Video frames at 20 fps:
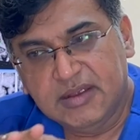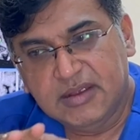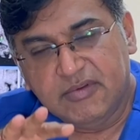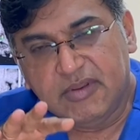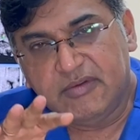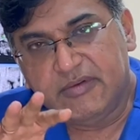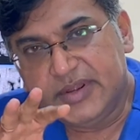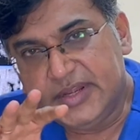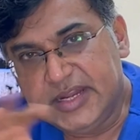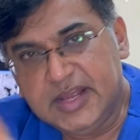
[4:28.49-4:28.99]
We
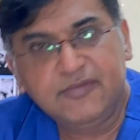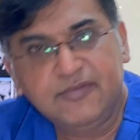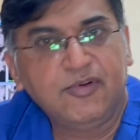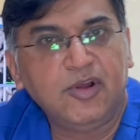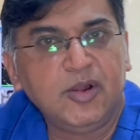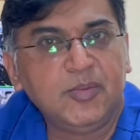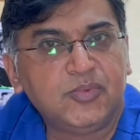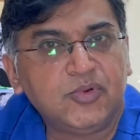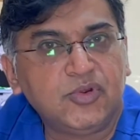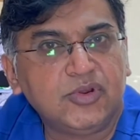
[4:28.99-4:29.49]
have a
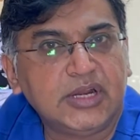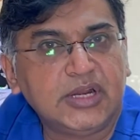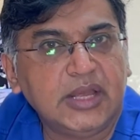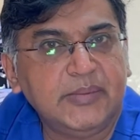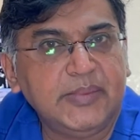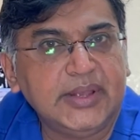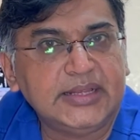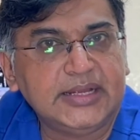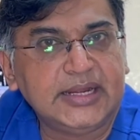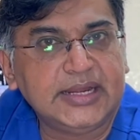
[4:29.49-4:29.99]
default
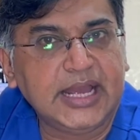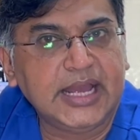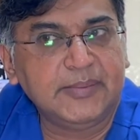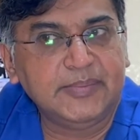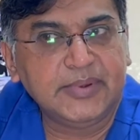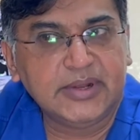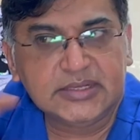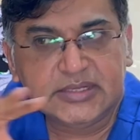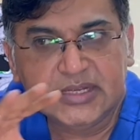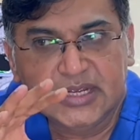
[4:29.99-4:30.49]
programming that
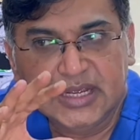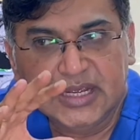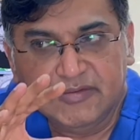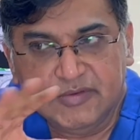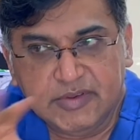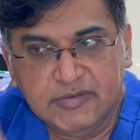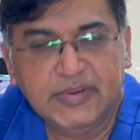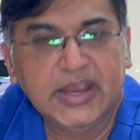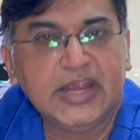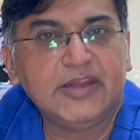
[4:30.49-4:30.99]
happens.
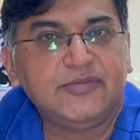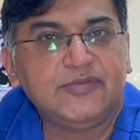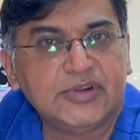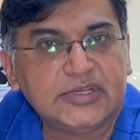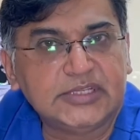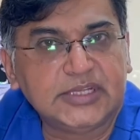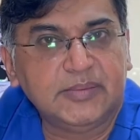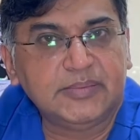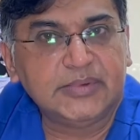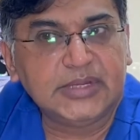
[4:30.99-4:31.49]
We wait for
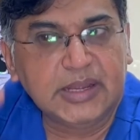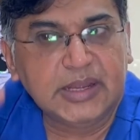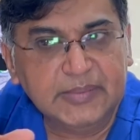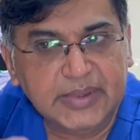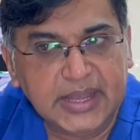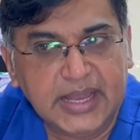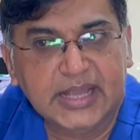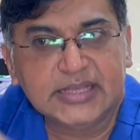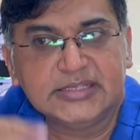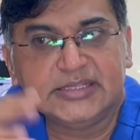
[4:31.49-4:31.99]
some time
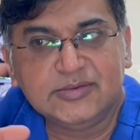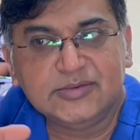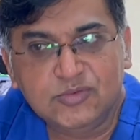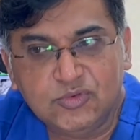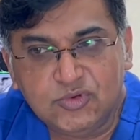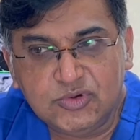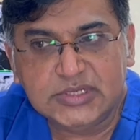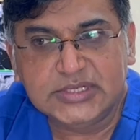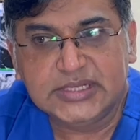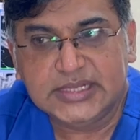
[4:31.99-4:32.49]
as the
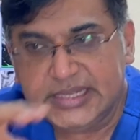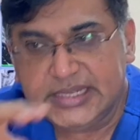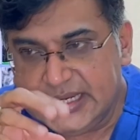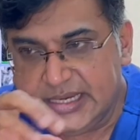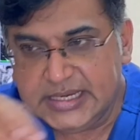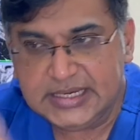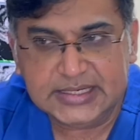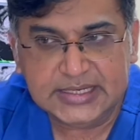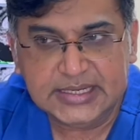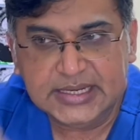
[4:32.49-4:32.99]
wounds
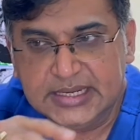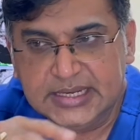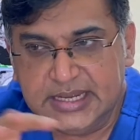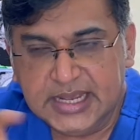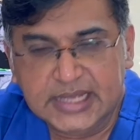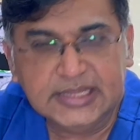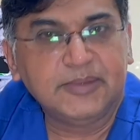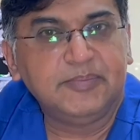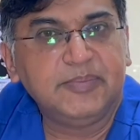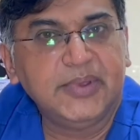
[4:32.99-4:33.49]
heal
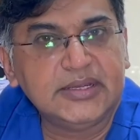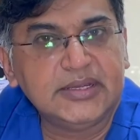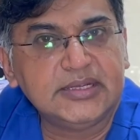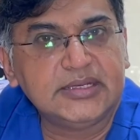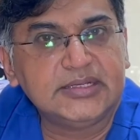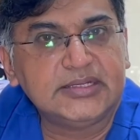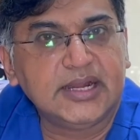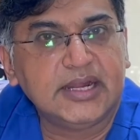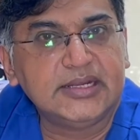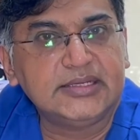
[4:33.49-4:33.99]
and the
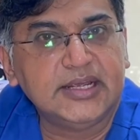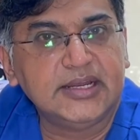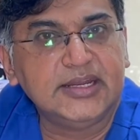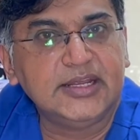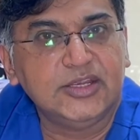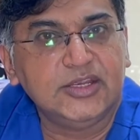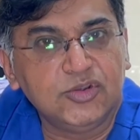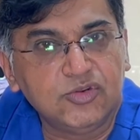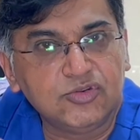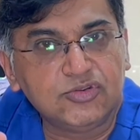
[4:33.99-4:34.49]
patient starts
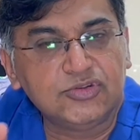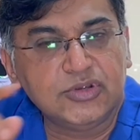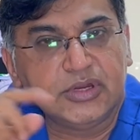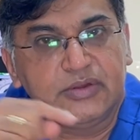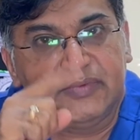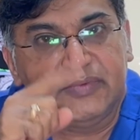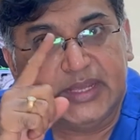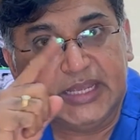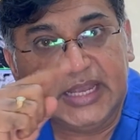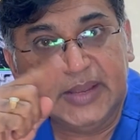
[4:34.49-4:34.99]
getting used to it.
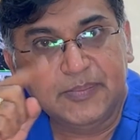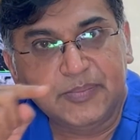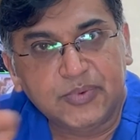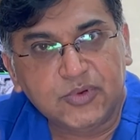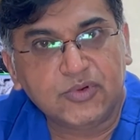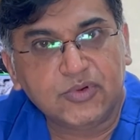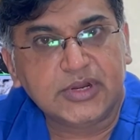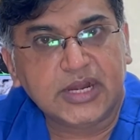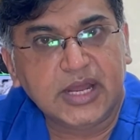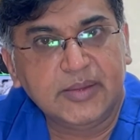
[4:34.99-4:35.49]
We keep
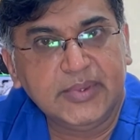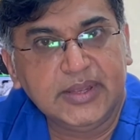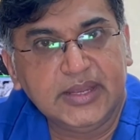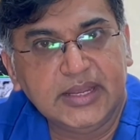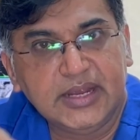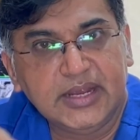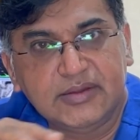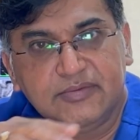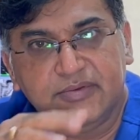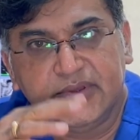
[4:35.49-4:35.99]
programming
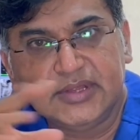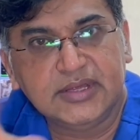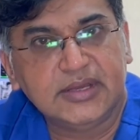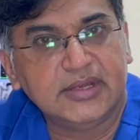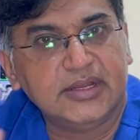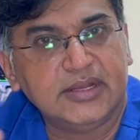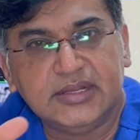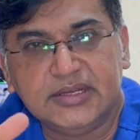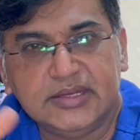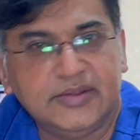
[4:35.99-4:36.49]
it with
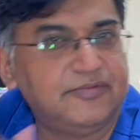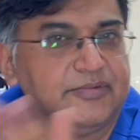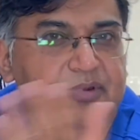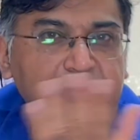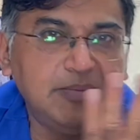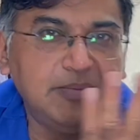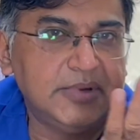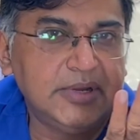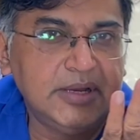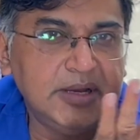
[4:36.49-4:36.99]
a
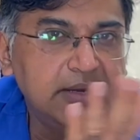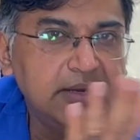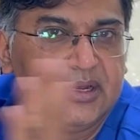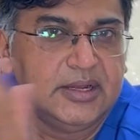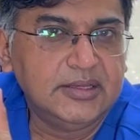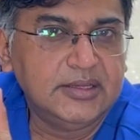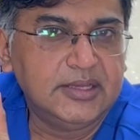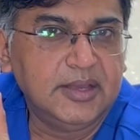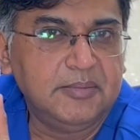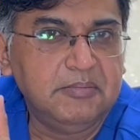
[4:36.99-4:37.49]
different
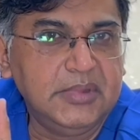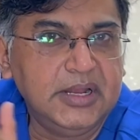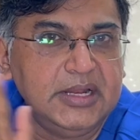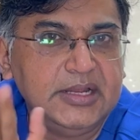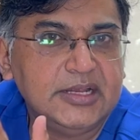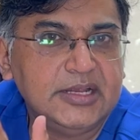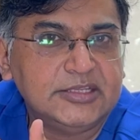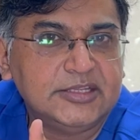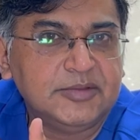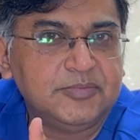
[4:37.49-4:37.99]
There are
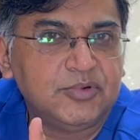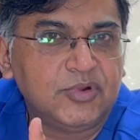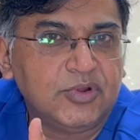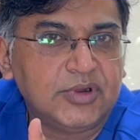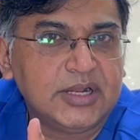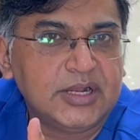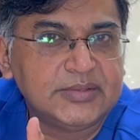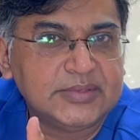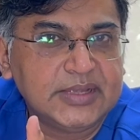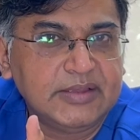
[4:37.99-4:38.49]
millions of
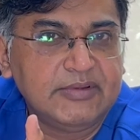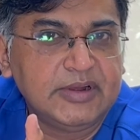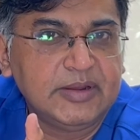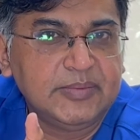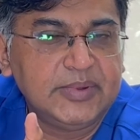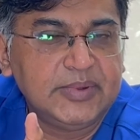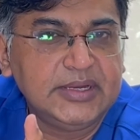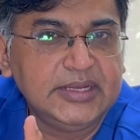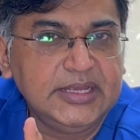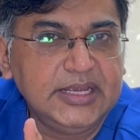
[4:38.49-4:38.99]
programs
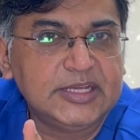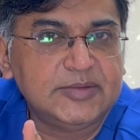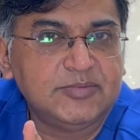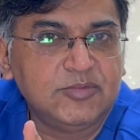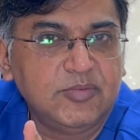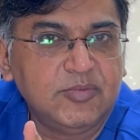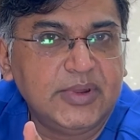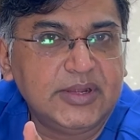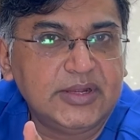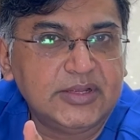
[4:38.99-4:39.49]
available. Each
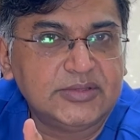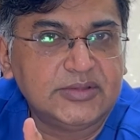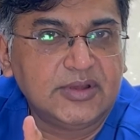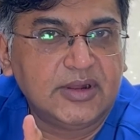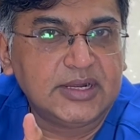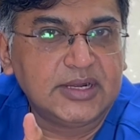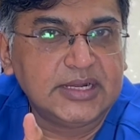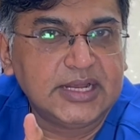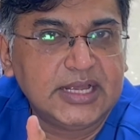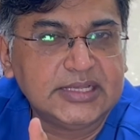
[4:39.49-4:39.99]
movement
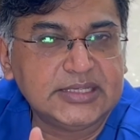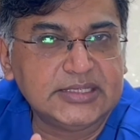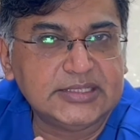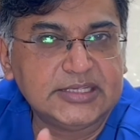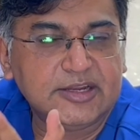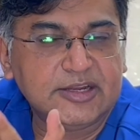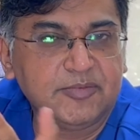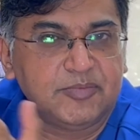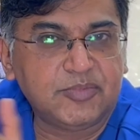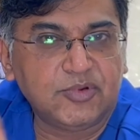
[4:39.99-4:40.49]
disorder has a
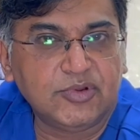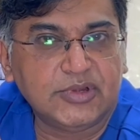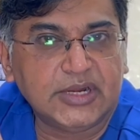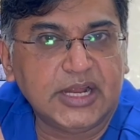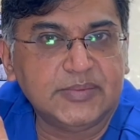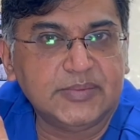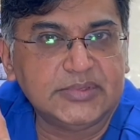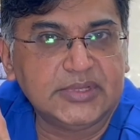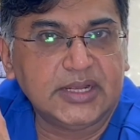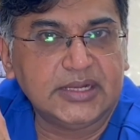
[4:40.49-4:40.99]
set of
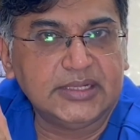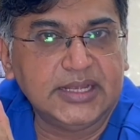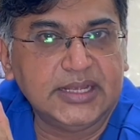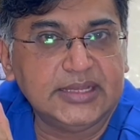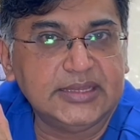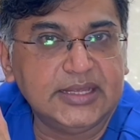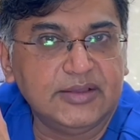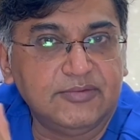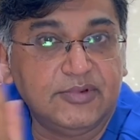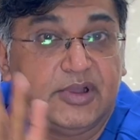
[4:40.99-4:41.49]
programs that they
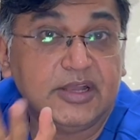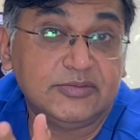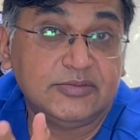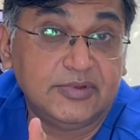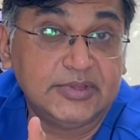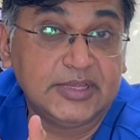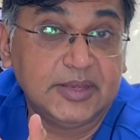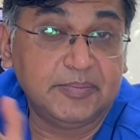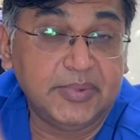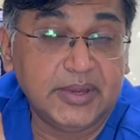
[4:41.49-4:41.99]
think works for
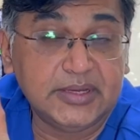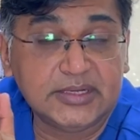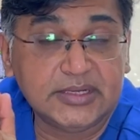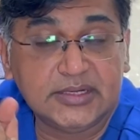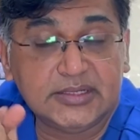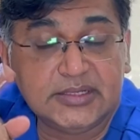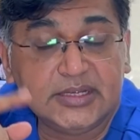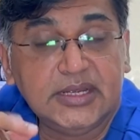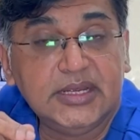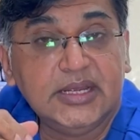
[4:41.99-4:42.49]
their patients.